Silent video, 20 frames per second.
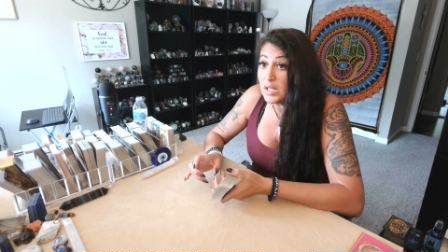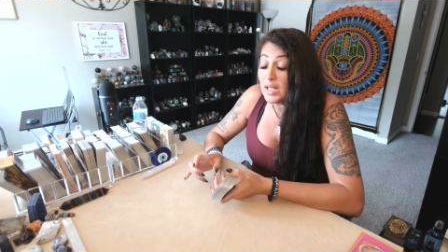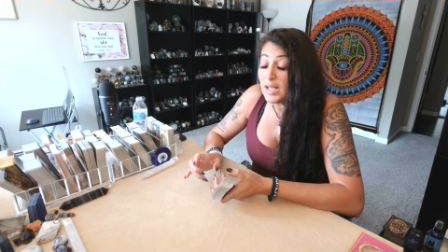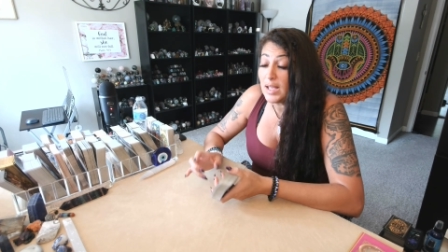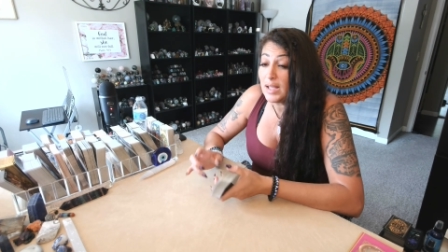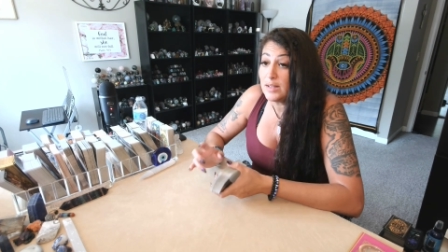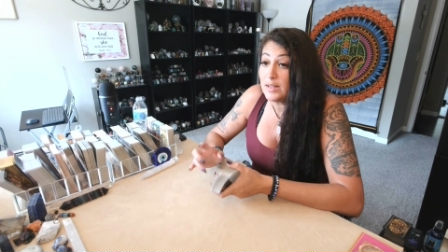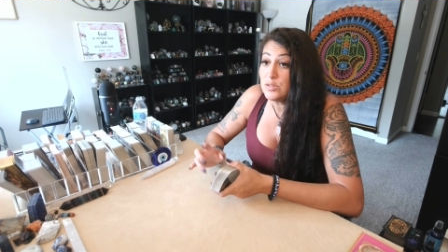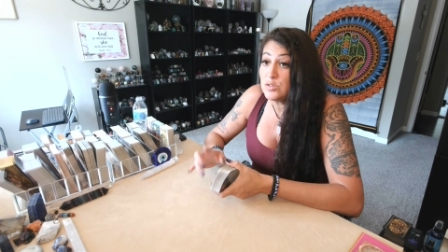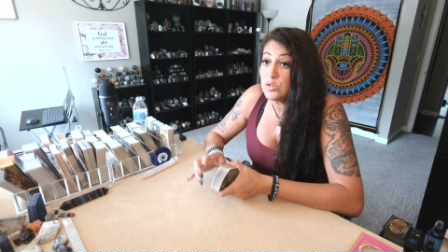
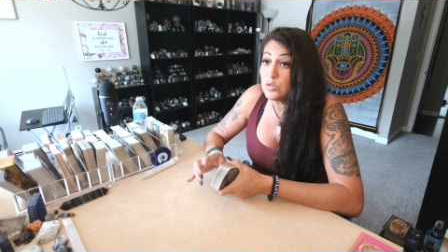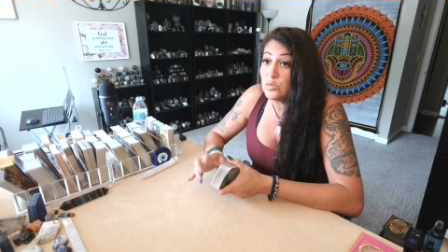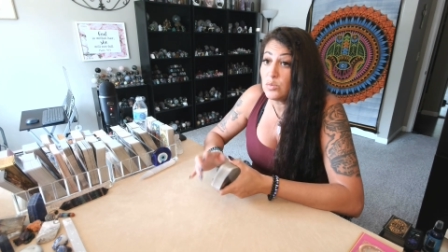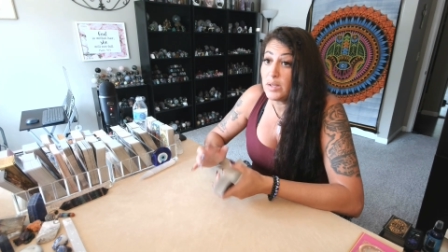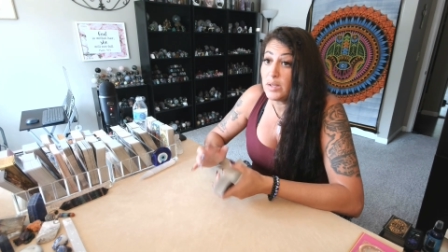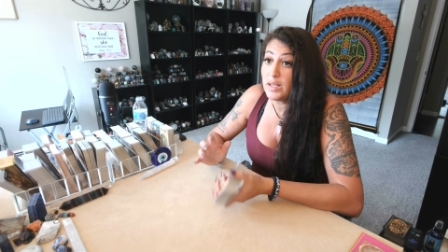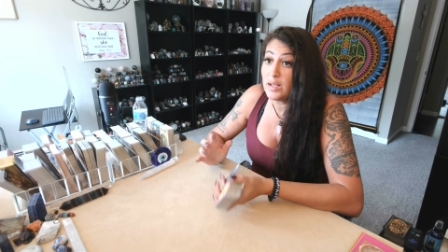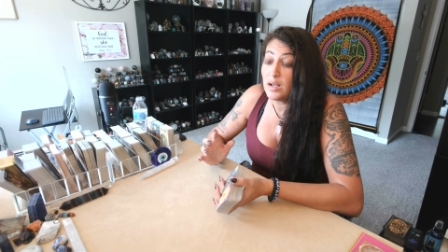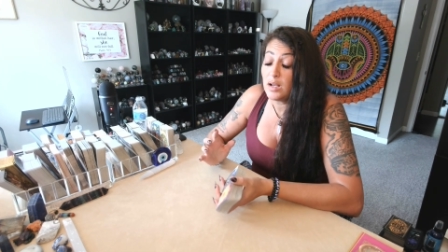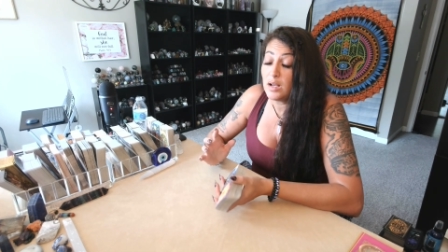and
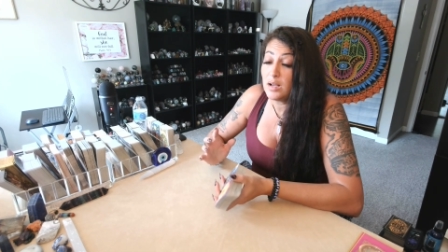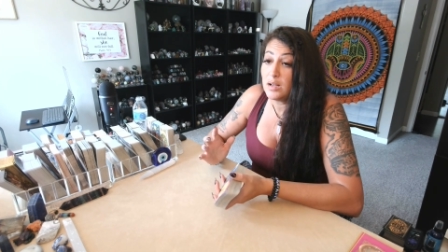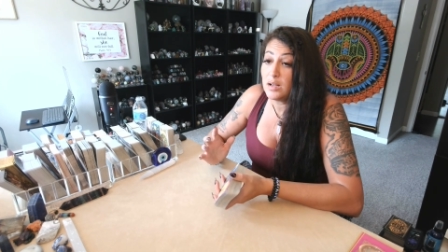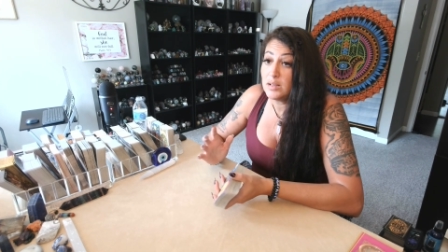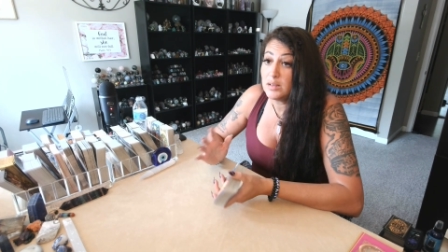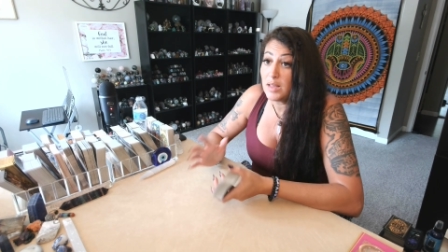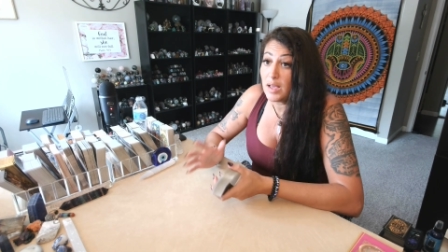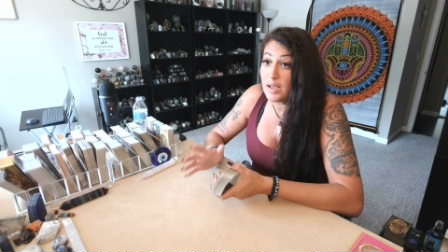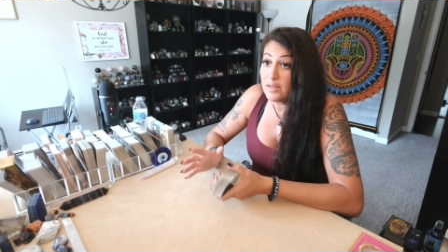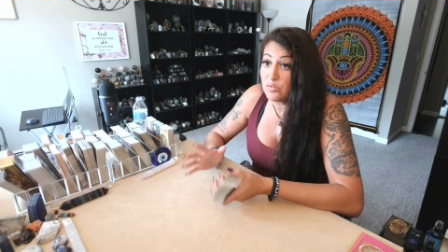doing
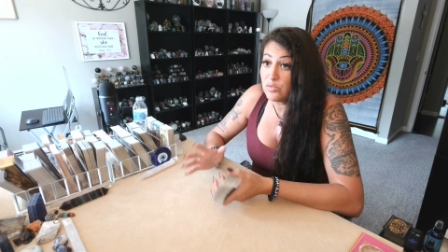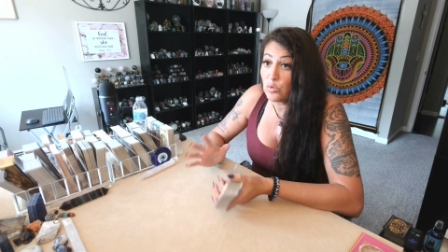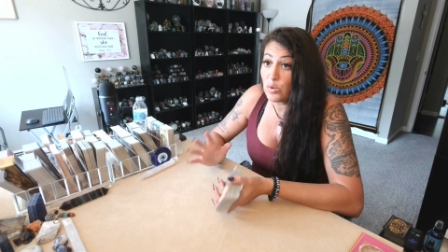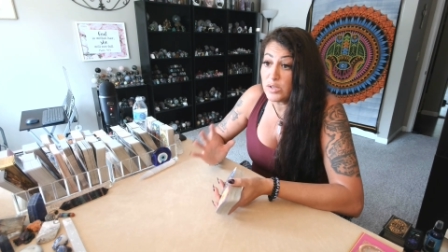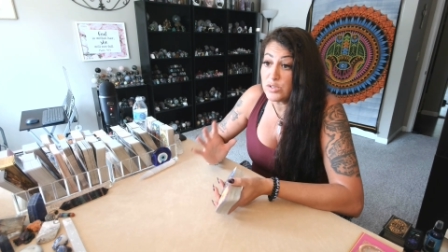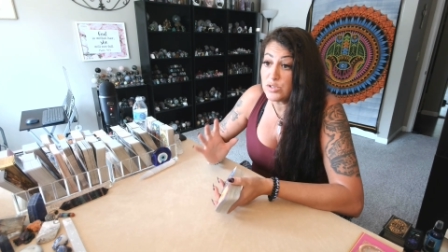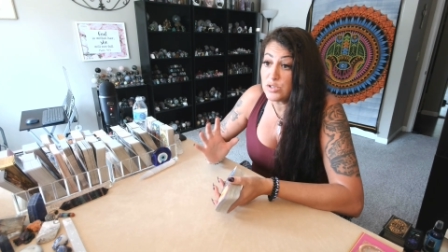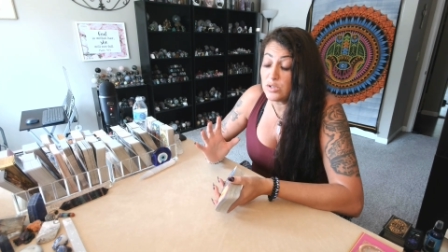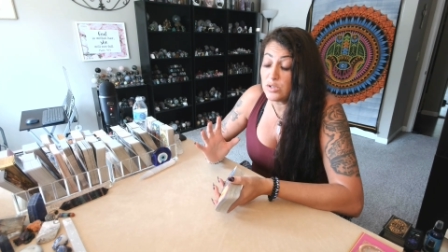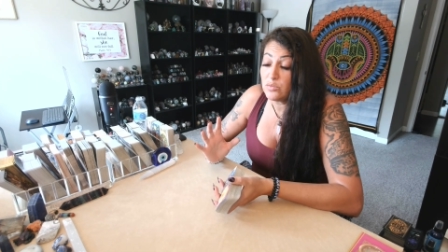uh, live
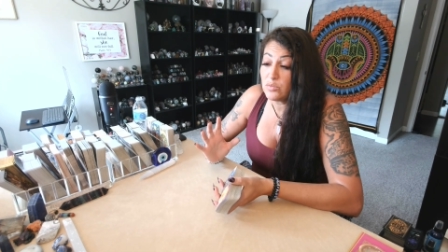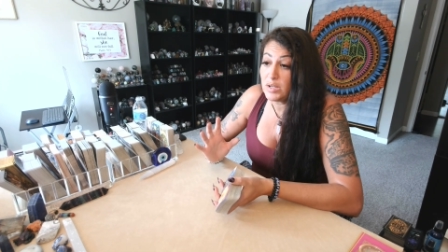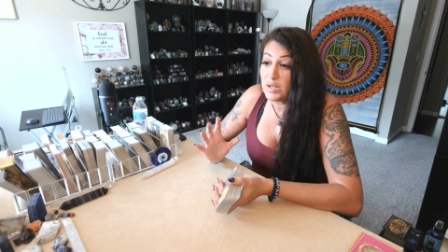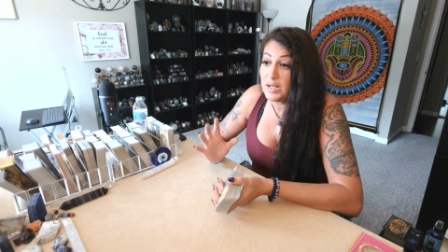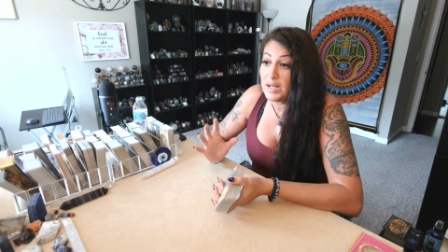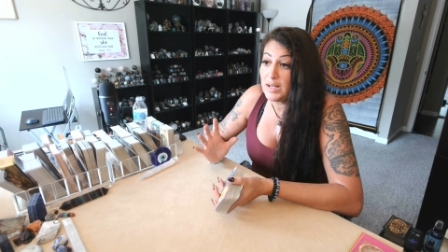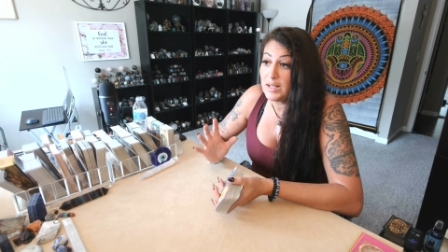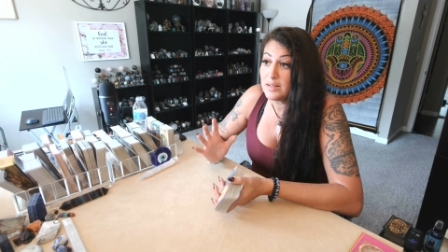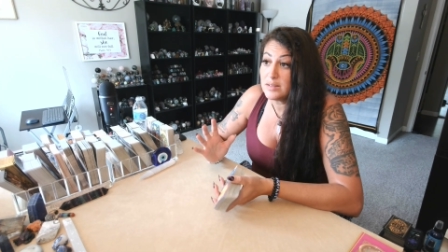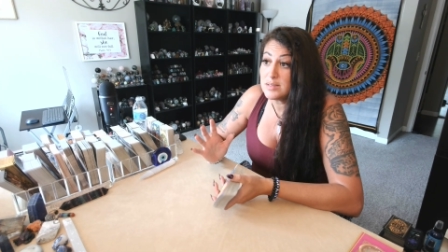question
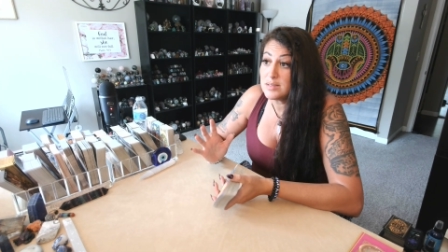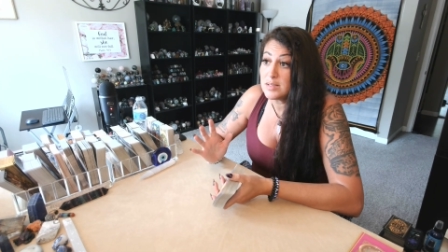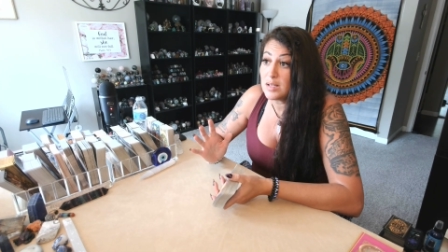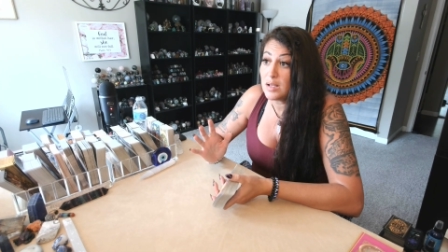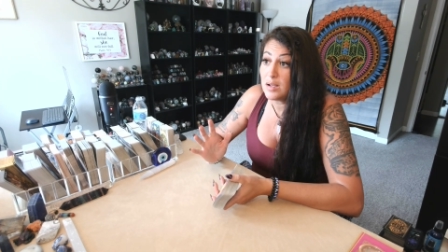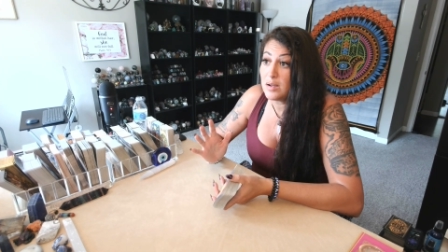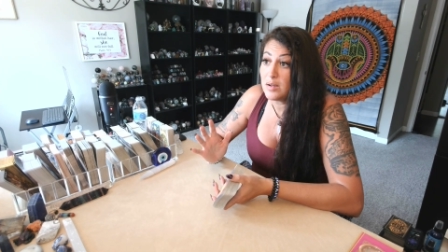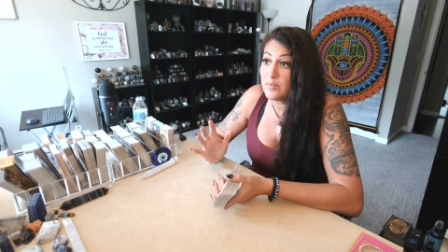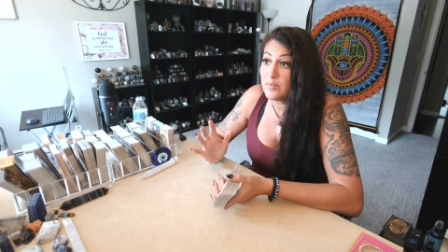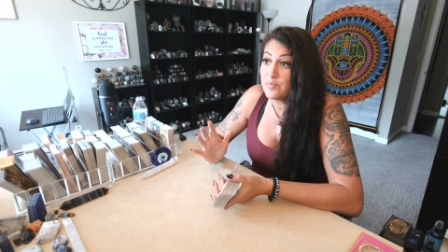readings.
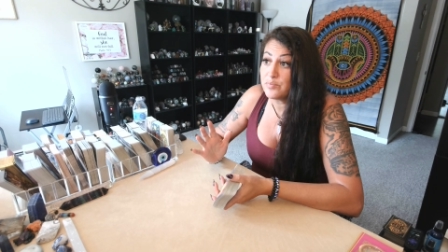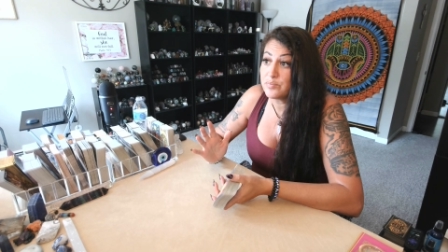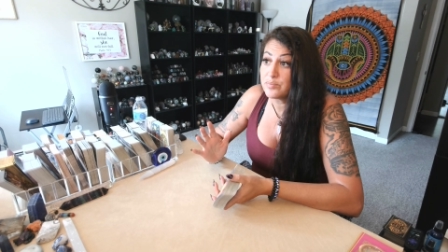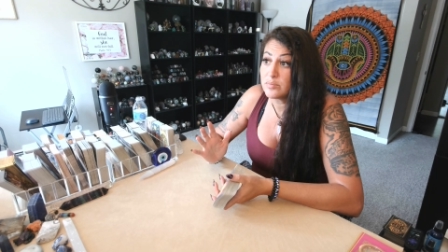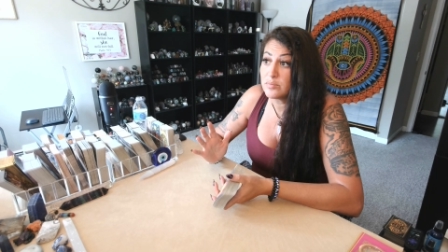Um,